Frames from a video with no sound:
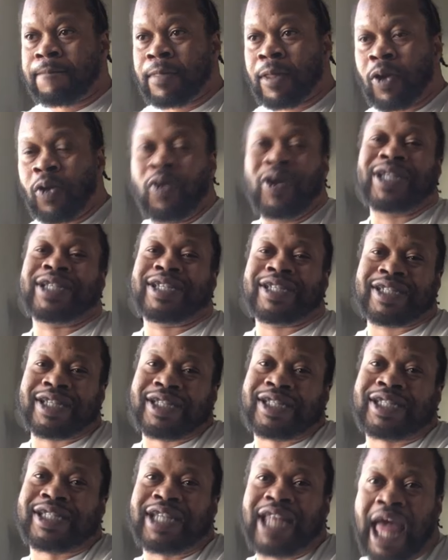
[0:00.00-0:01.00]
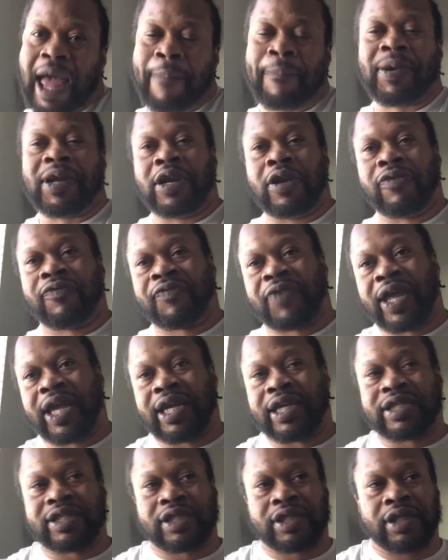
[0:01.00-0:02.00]
which is a slap in the
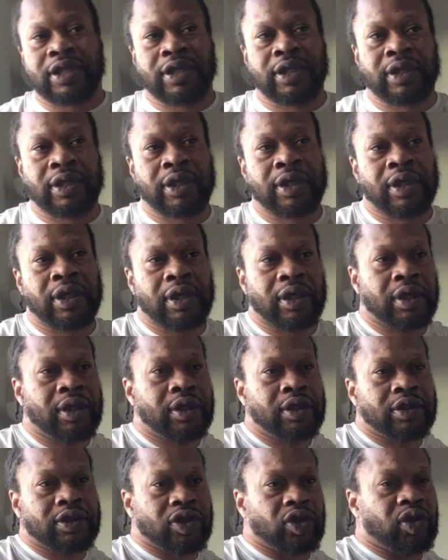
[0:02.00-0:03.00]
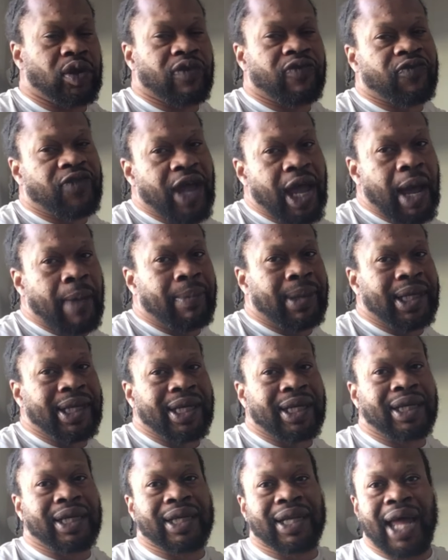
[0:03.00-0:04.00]
face to the family
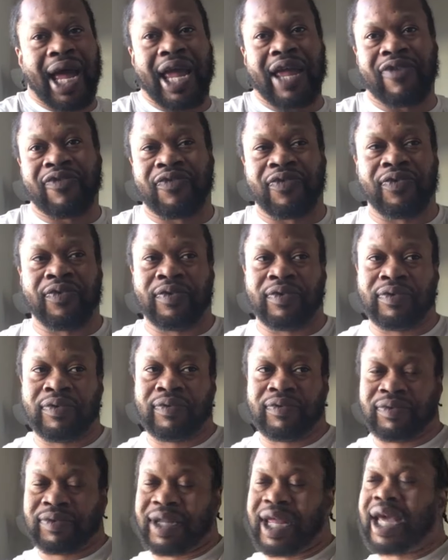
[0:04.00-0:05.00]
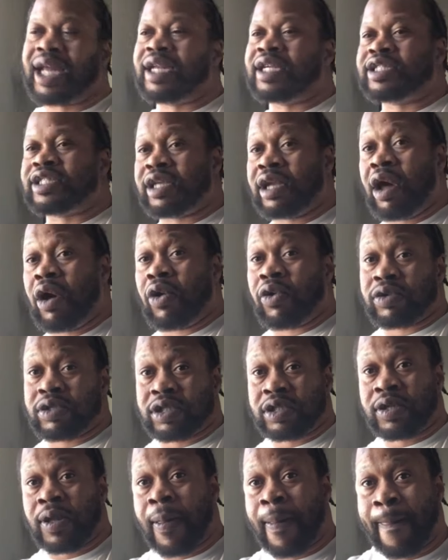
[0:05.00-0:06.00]
and the life that is
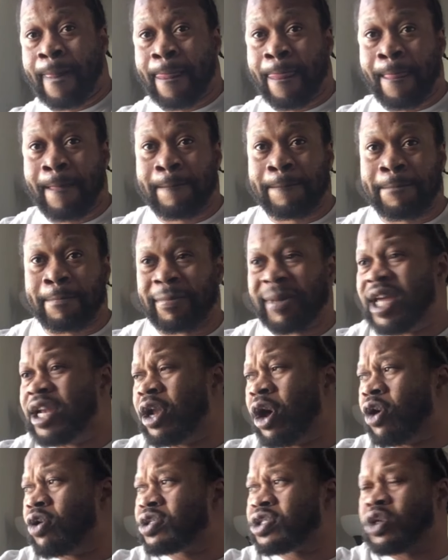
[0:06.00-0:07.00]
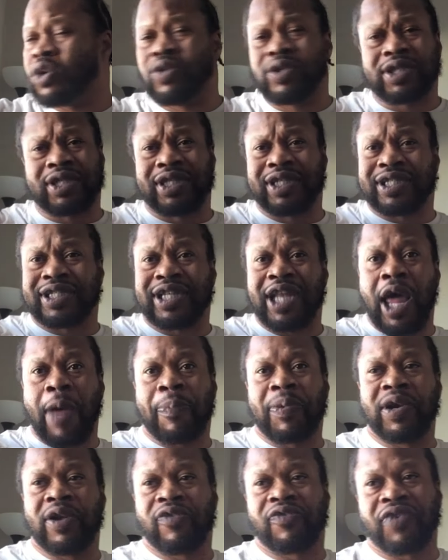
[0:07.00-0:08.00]
lost. And also it's the
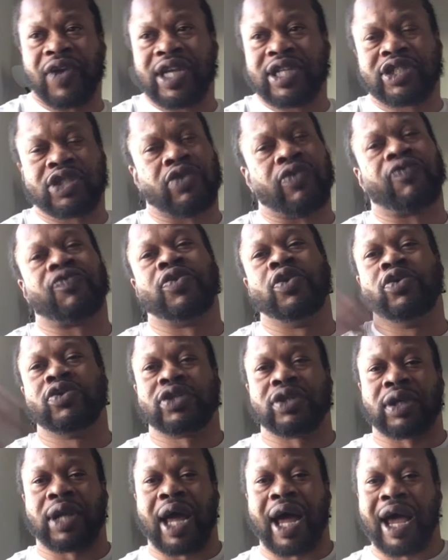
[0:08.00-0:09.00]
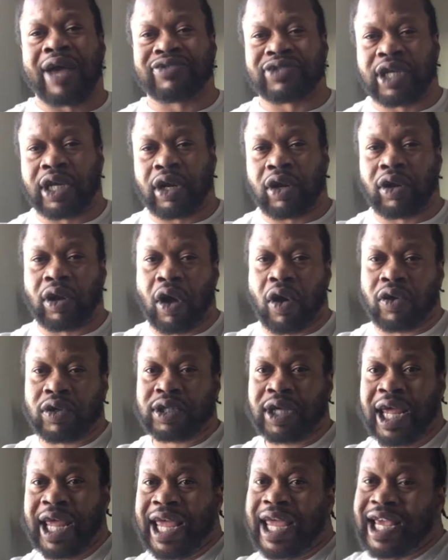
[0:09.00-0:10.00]
slap in the face to future lives that are
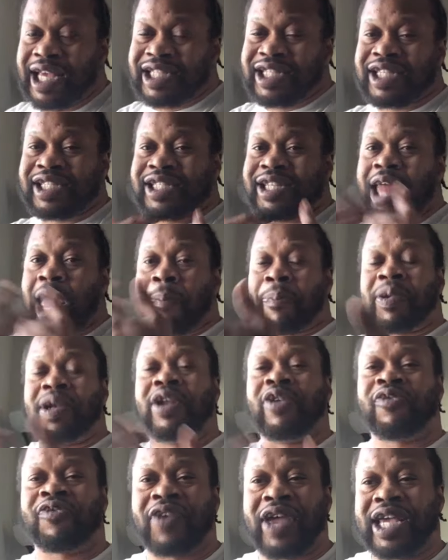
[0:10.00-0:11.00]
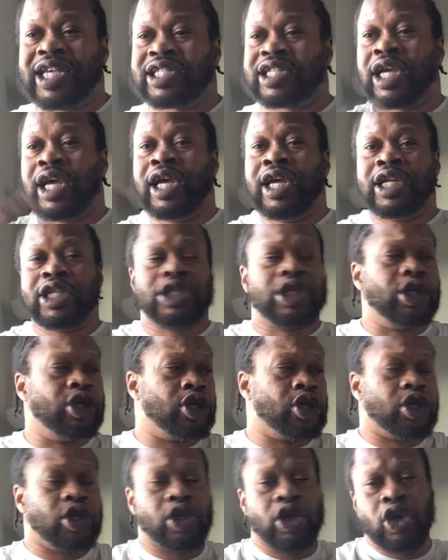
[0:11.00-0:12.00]
lost. It's a slap in the face to
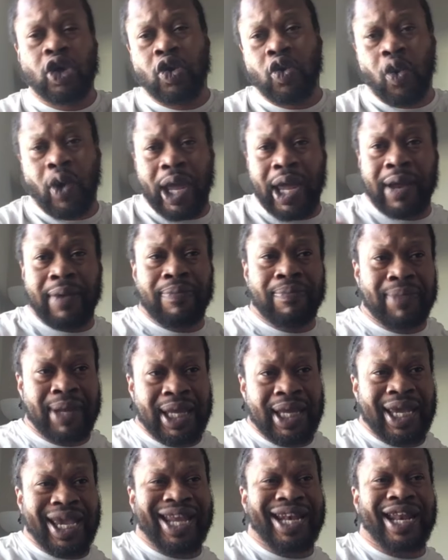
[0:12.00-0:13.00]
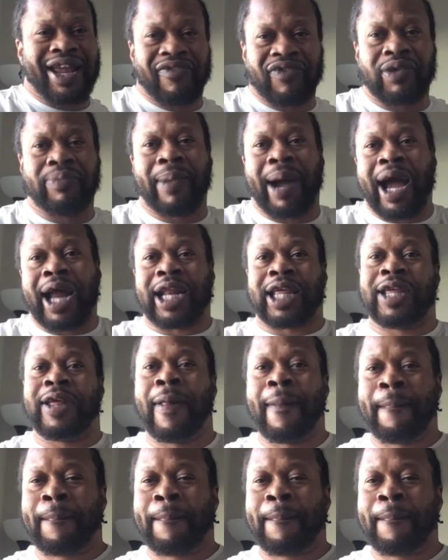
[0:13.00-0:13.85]
you and me and everybody